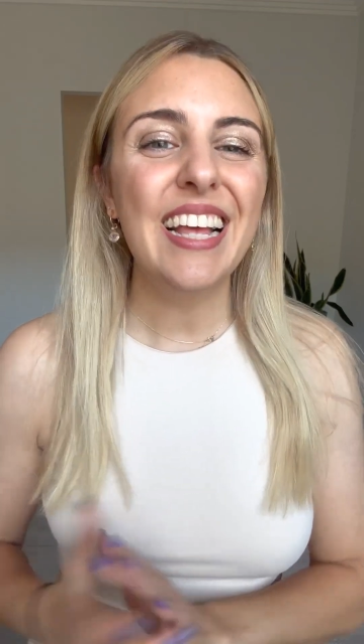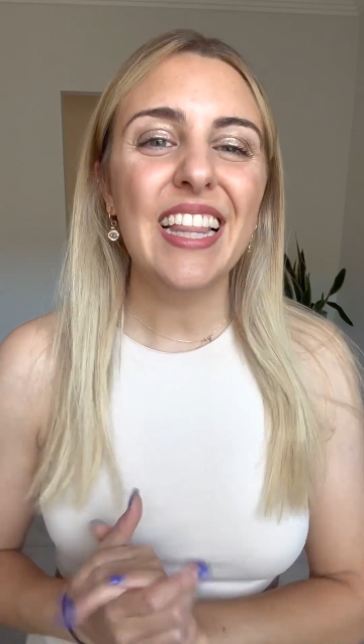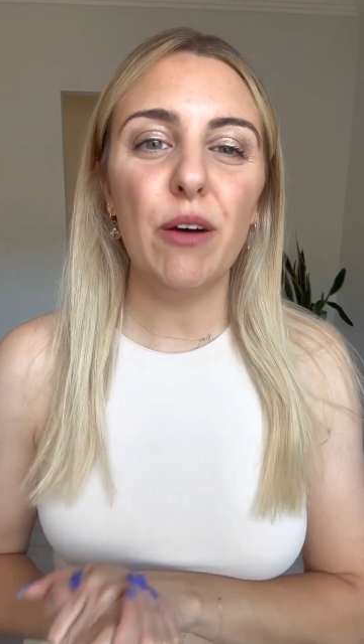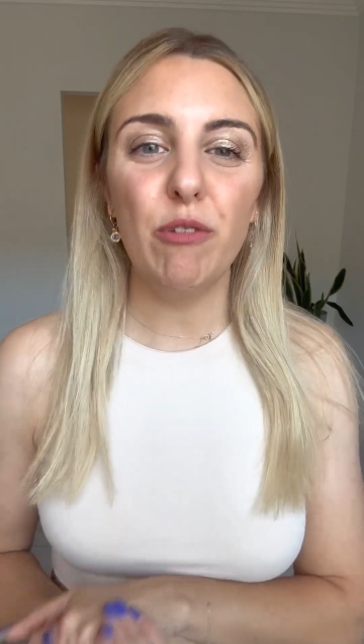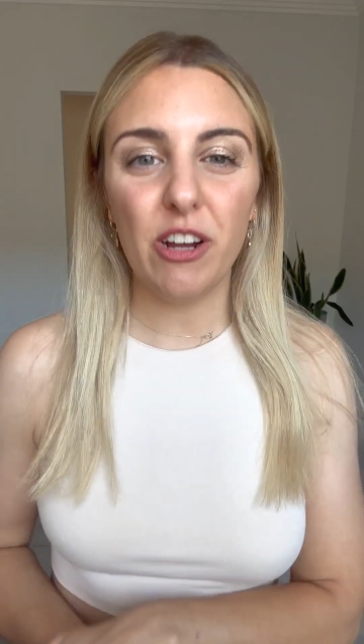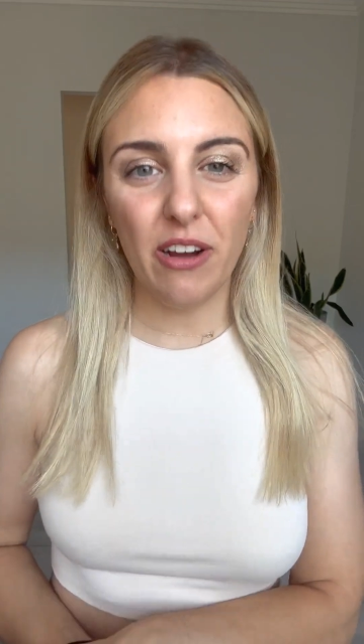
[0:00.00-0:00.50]

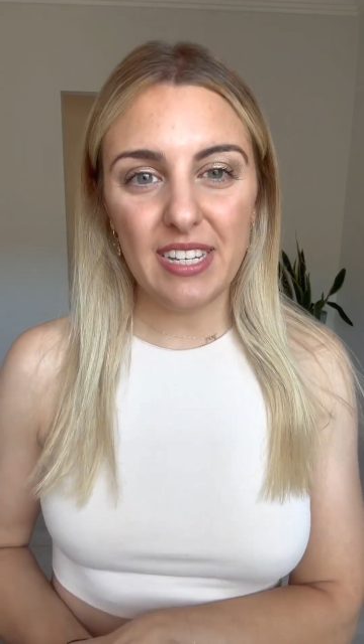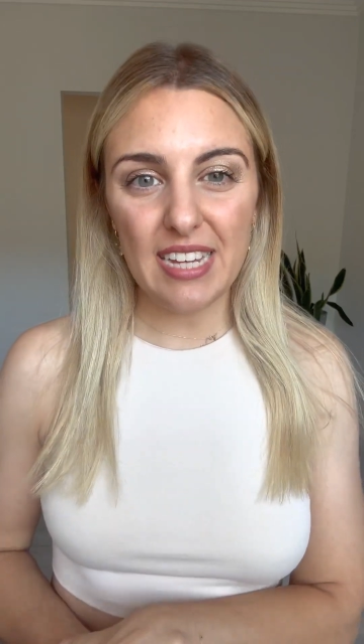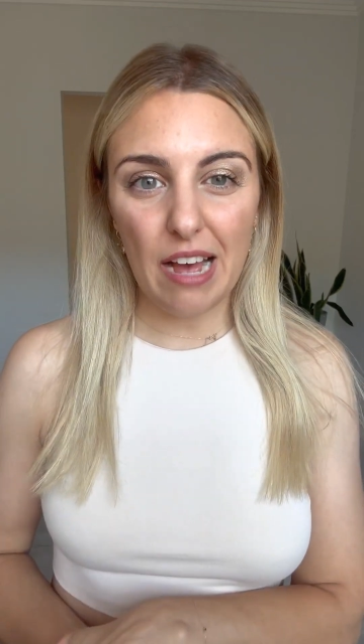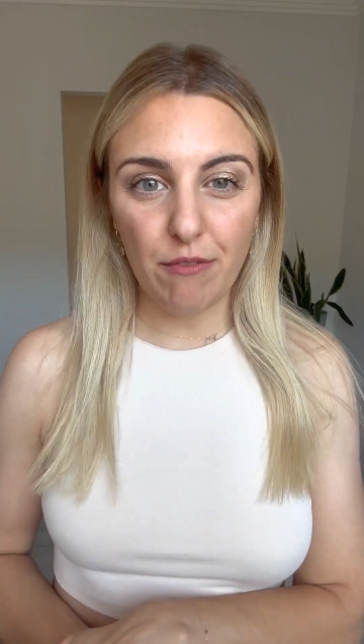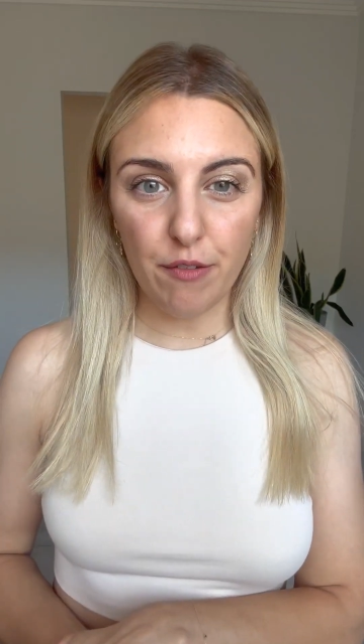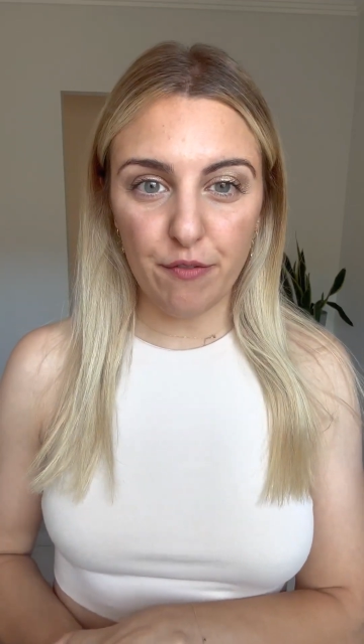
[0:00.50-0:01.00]
that we're going to
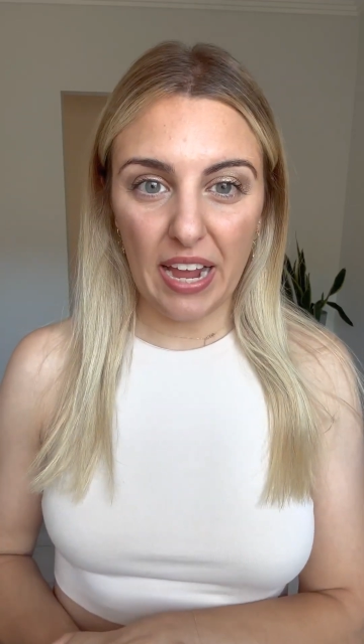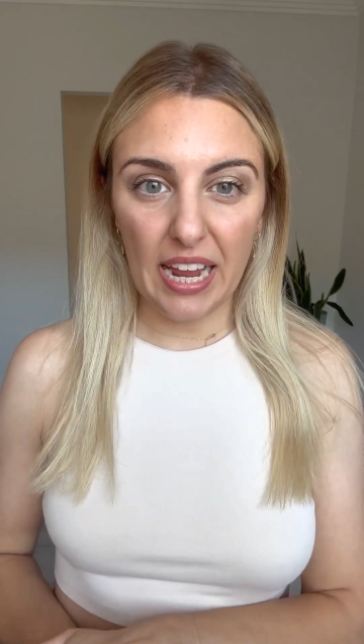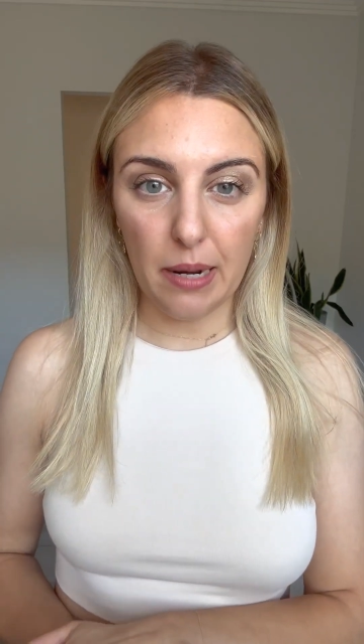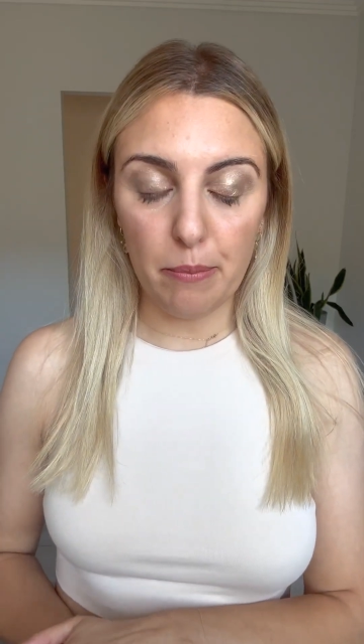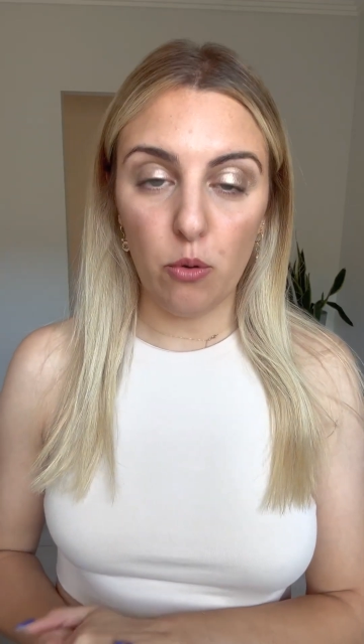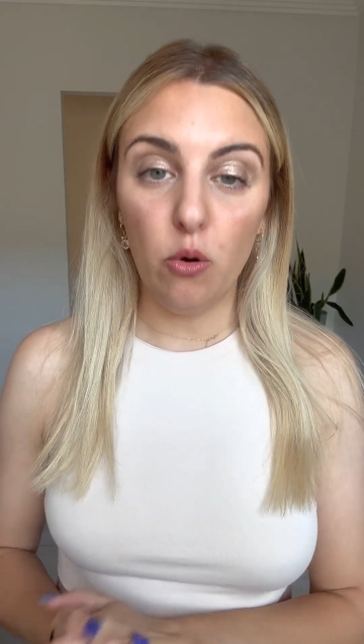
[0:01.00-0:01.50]
have
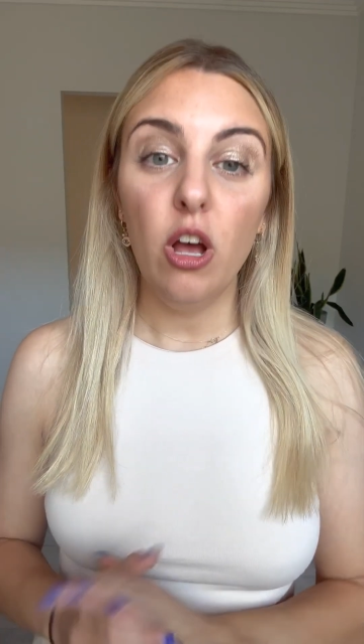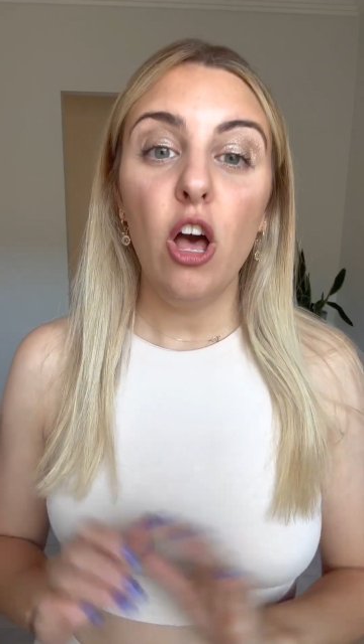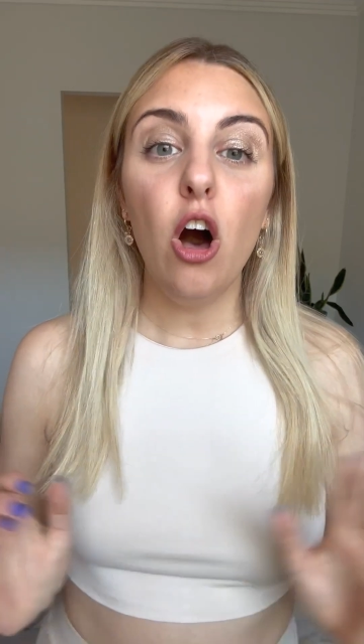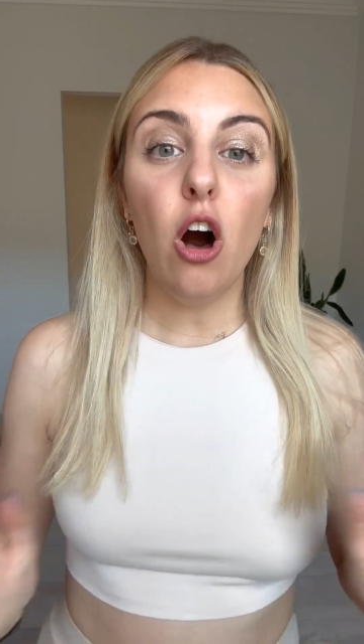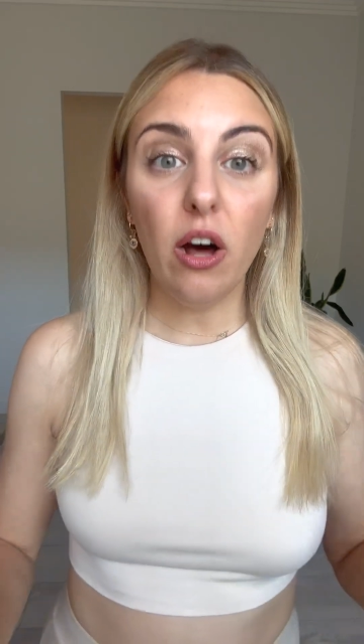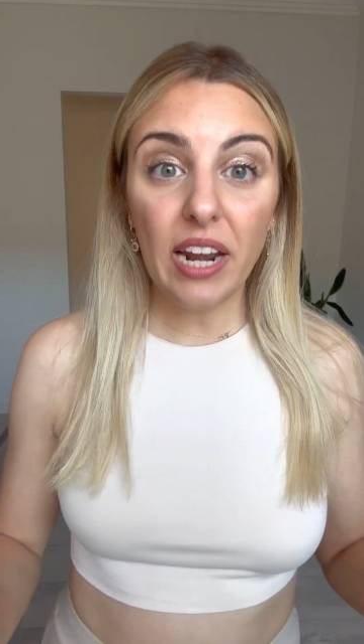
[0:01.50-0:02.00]
available
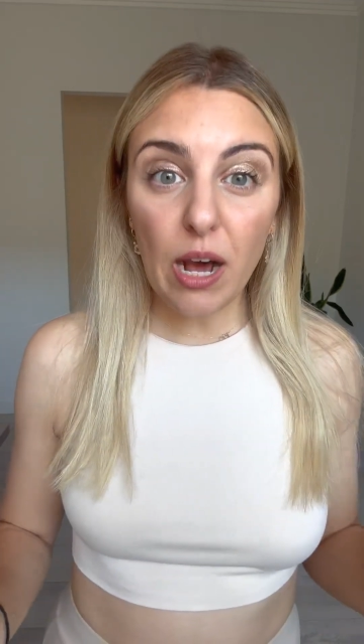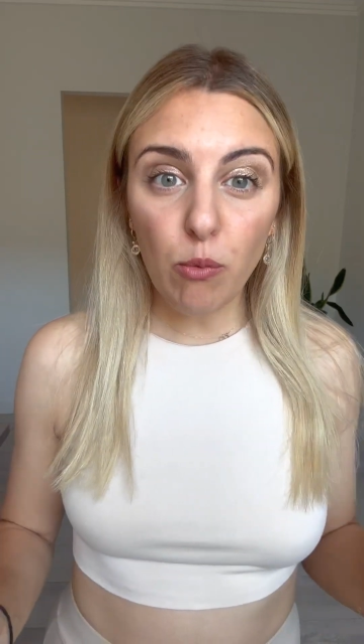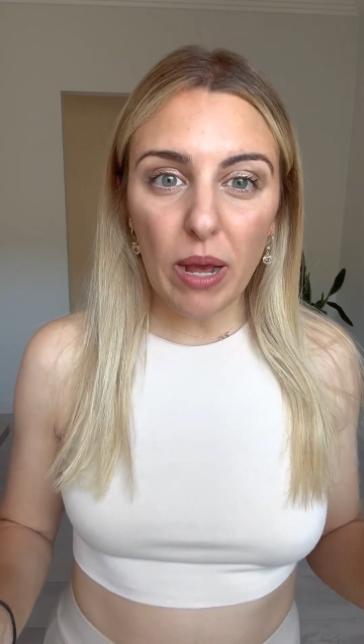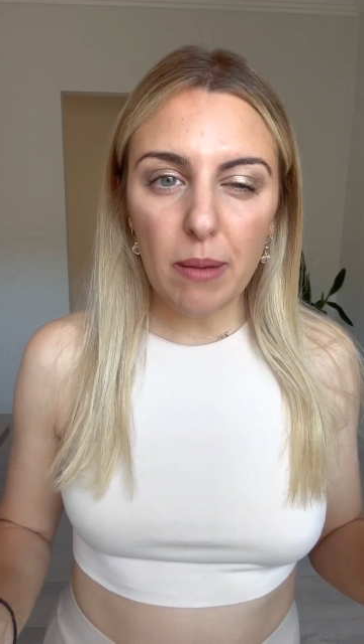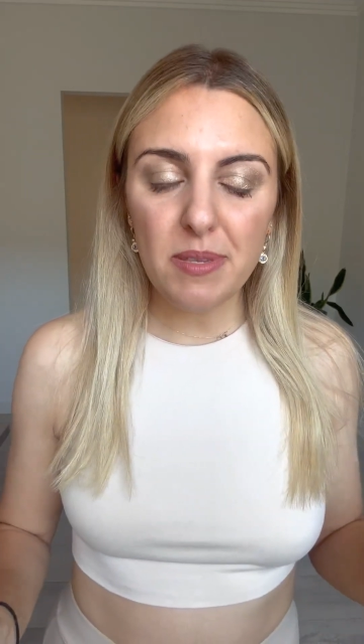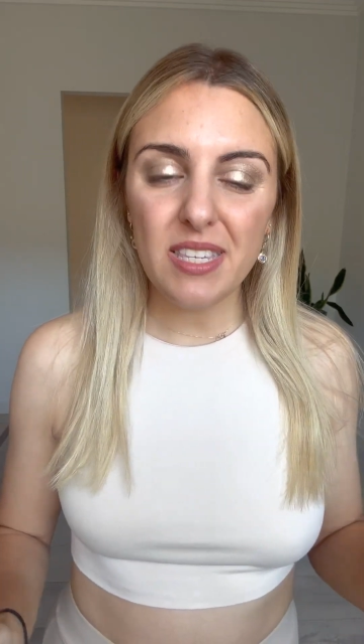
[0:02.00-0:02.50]
on our
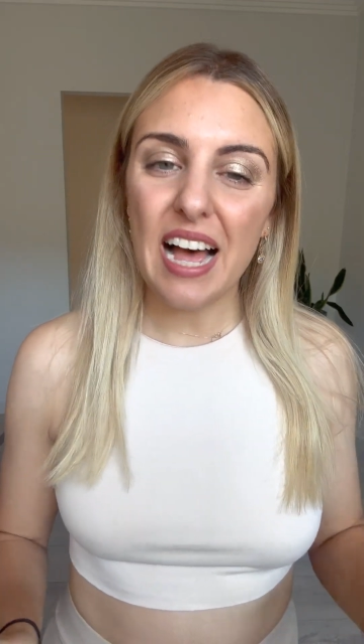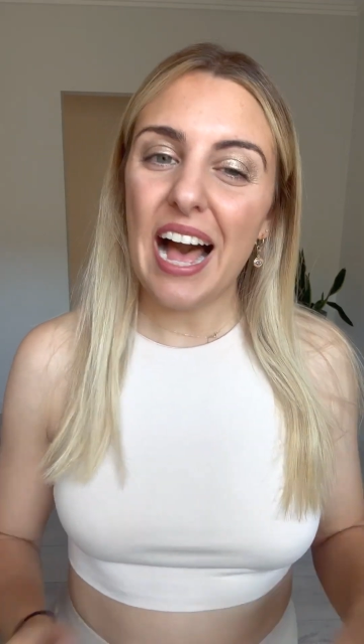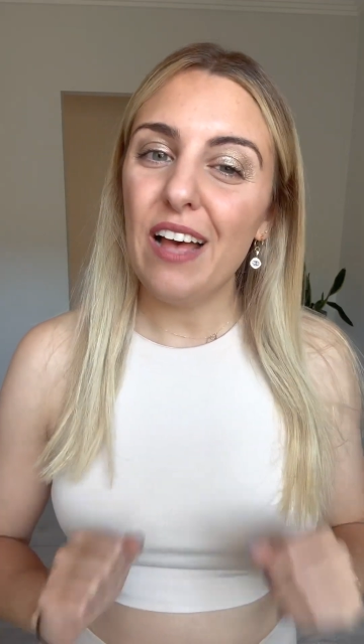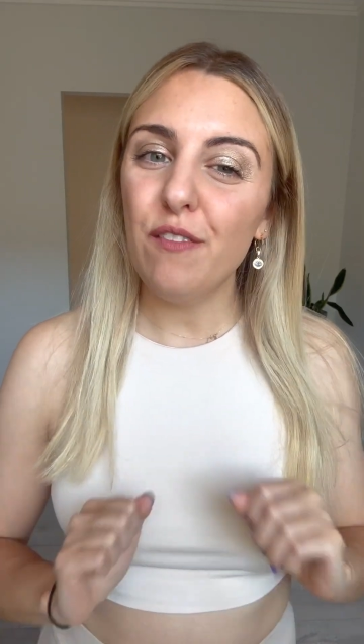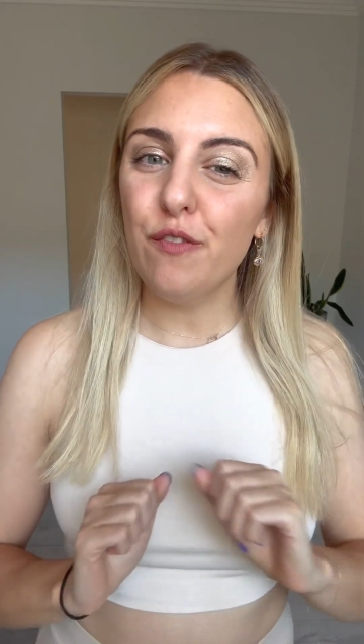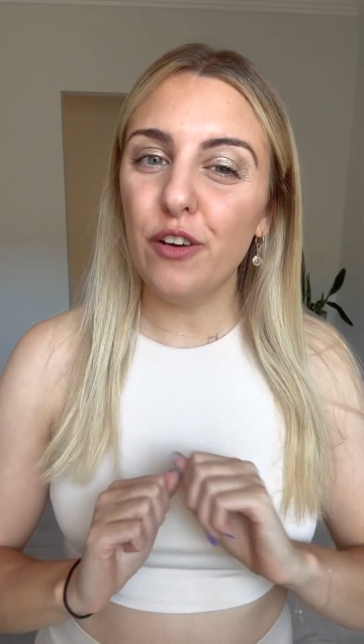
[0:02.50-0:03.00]

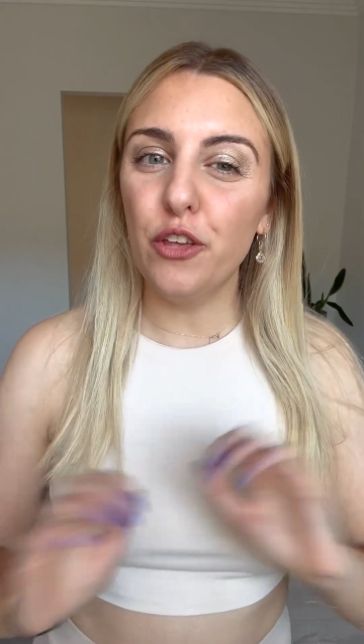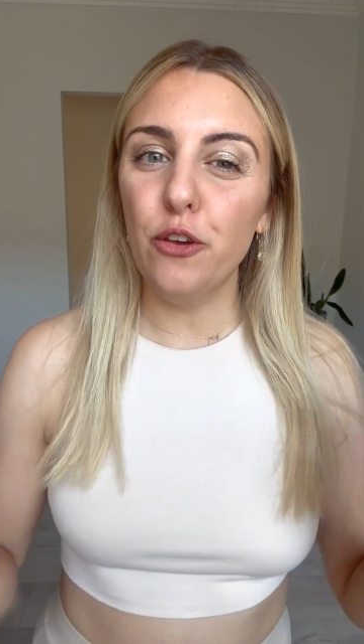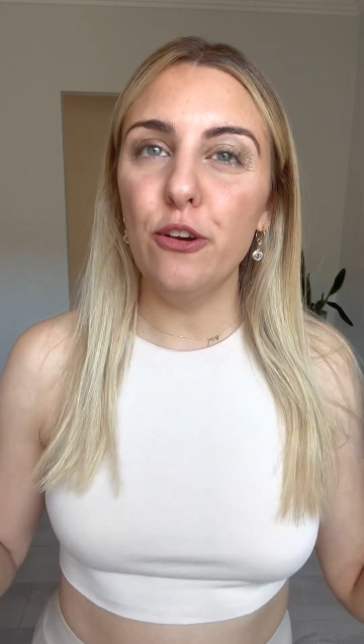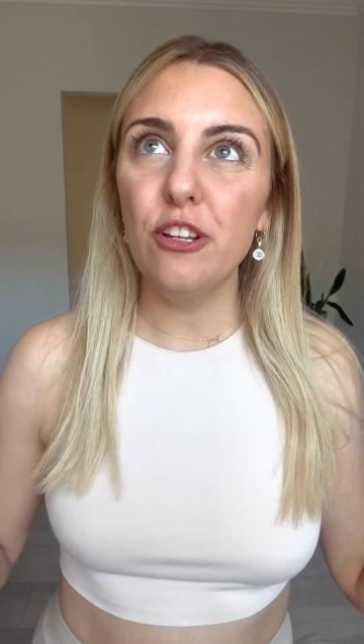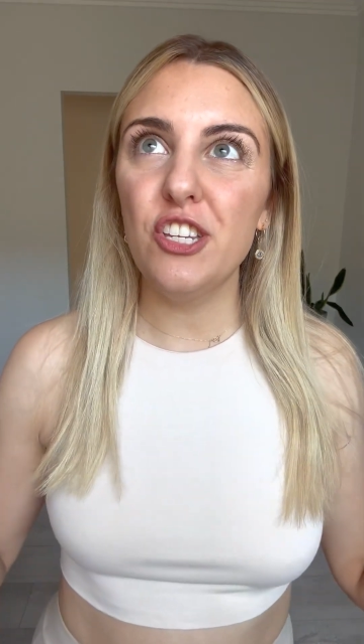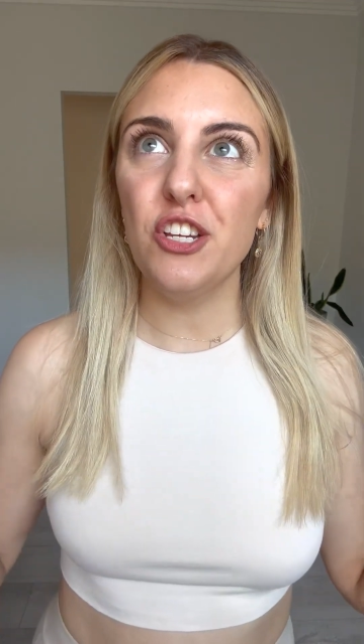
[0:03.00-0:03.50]
website for
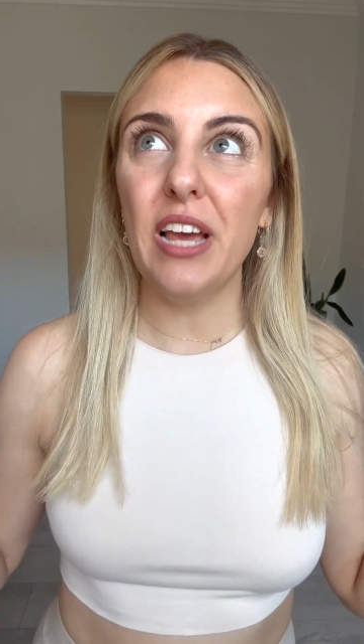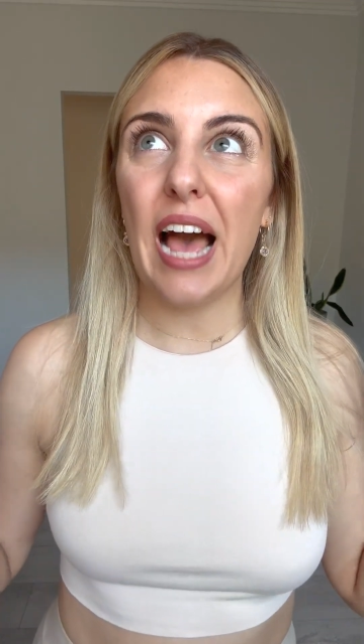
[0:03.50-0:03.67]
you to